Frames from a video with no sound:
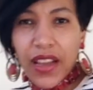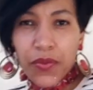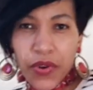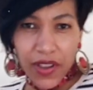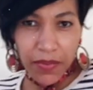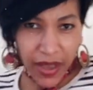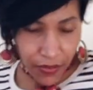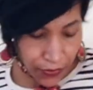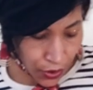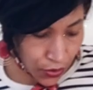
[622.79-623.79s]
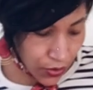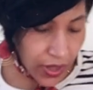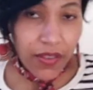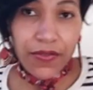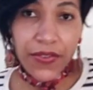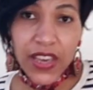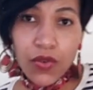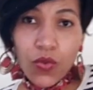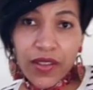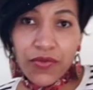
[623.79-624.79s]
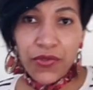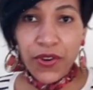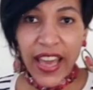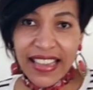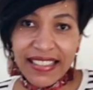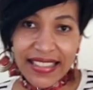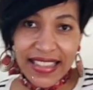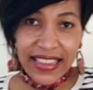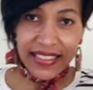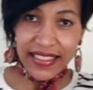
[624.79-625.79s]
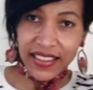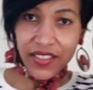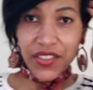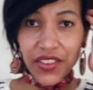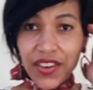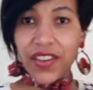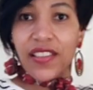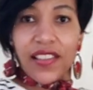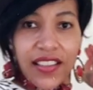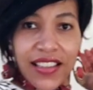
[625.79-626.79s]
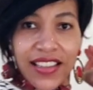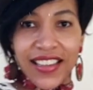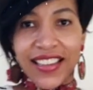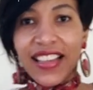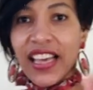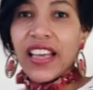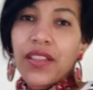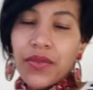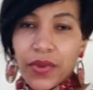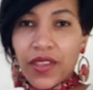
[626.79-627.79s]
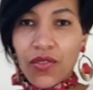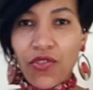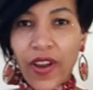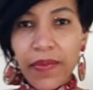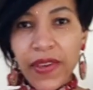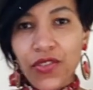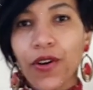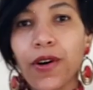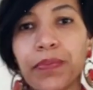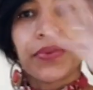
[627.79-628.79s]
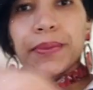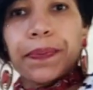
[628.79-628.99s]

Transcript: I'm wearing my Vogue V one four eight six skirt with a stripy top.